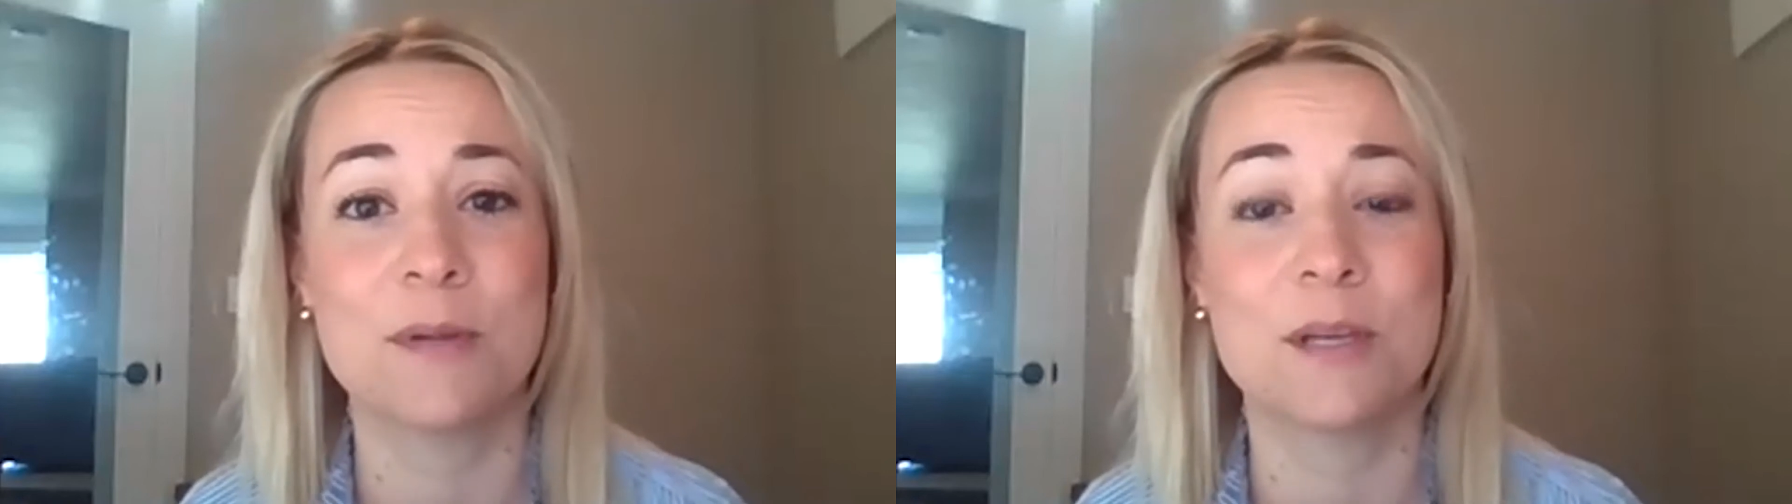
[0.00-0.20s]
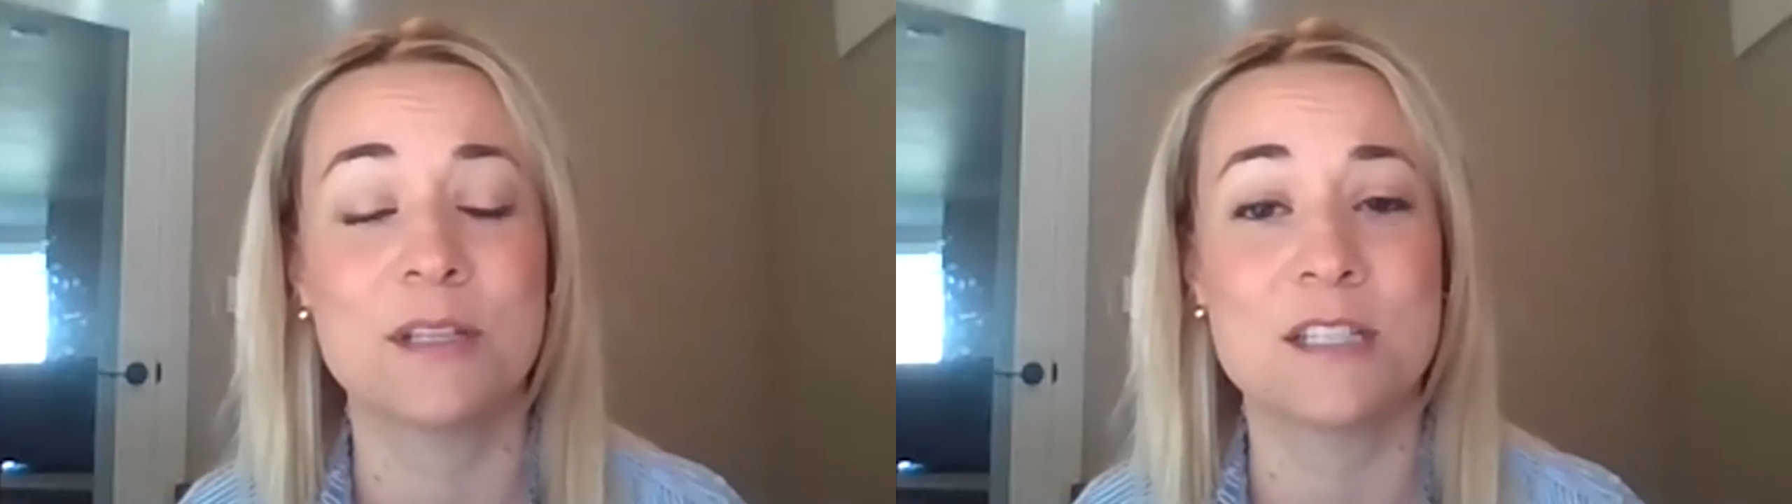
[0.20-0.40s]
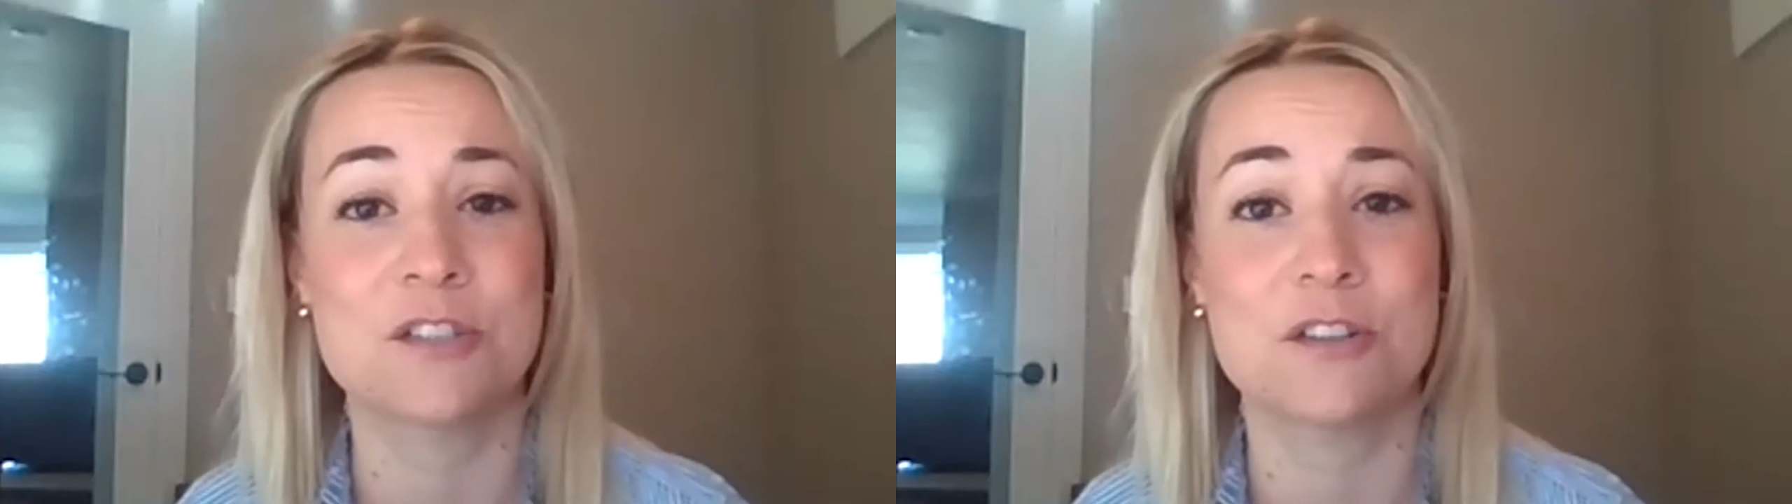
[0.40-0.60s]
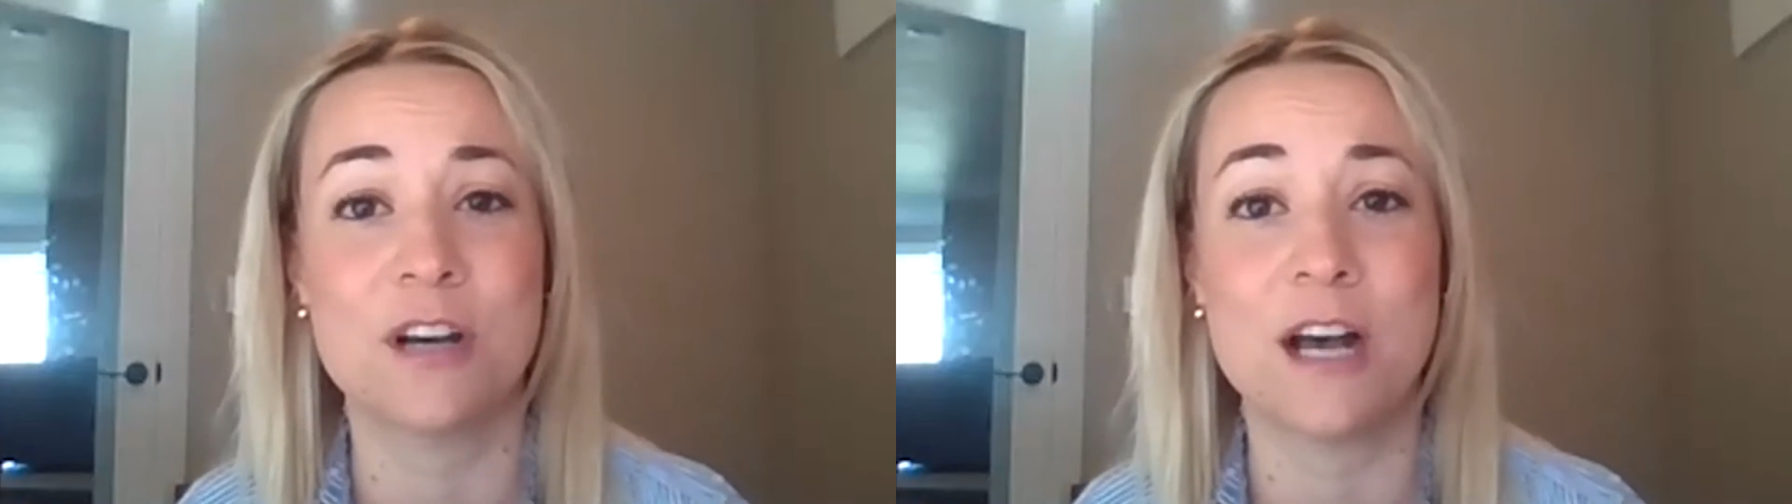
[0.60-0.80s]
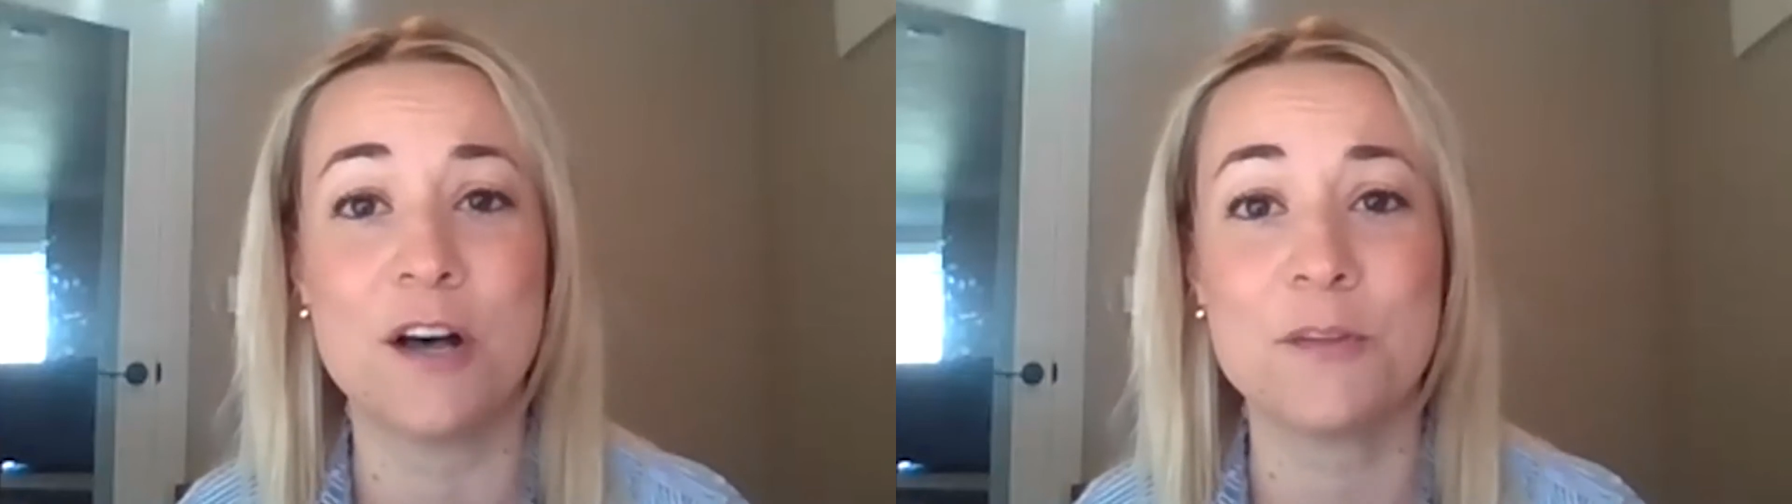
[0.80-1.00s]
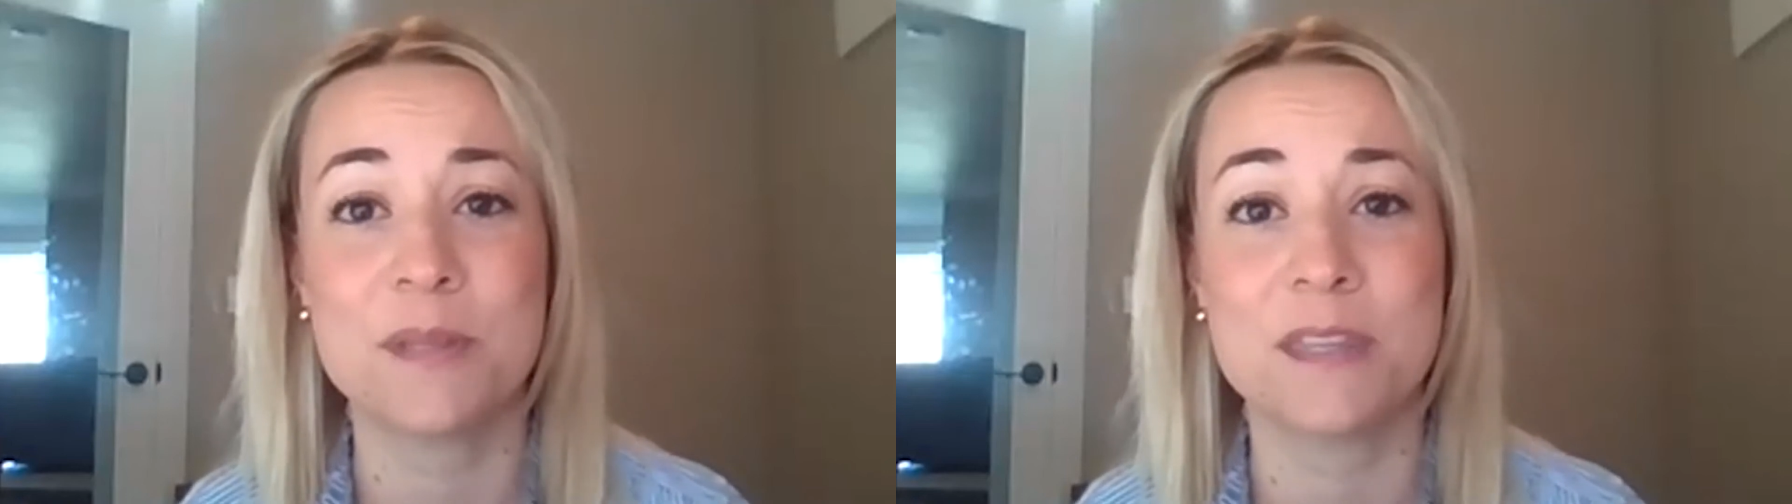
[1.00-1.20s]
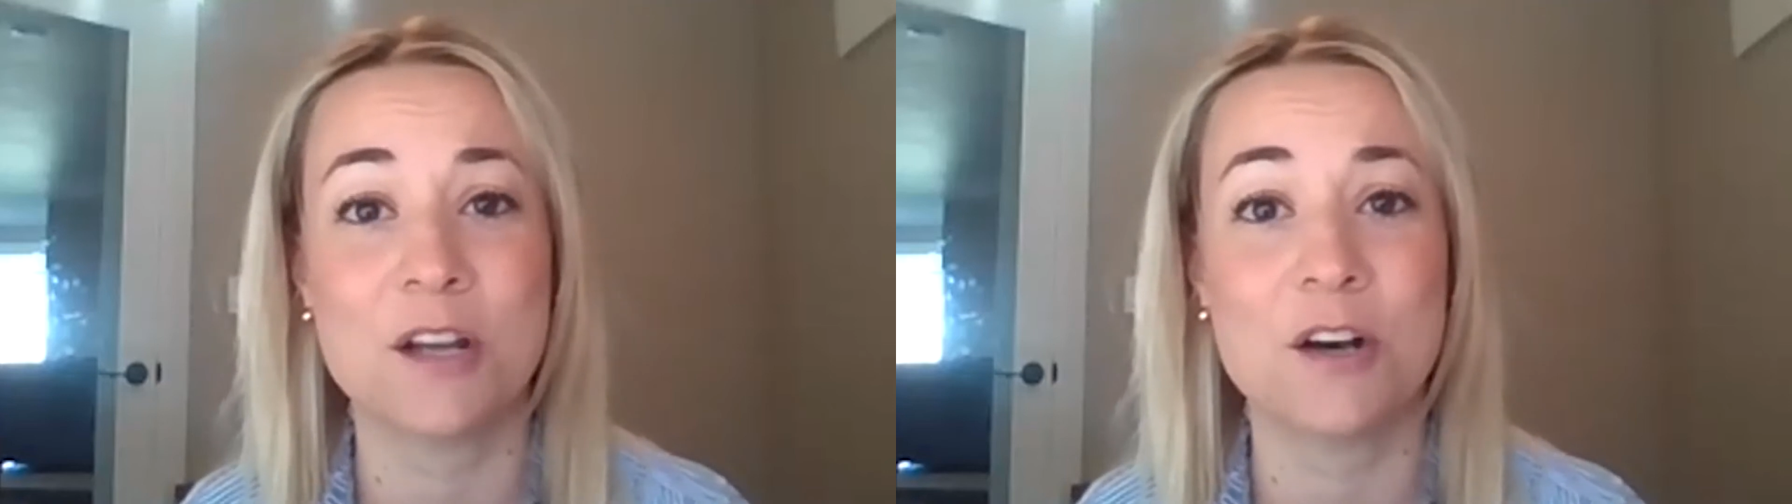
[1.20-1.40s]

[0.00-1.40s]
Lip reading: in digital health, but then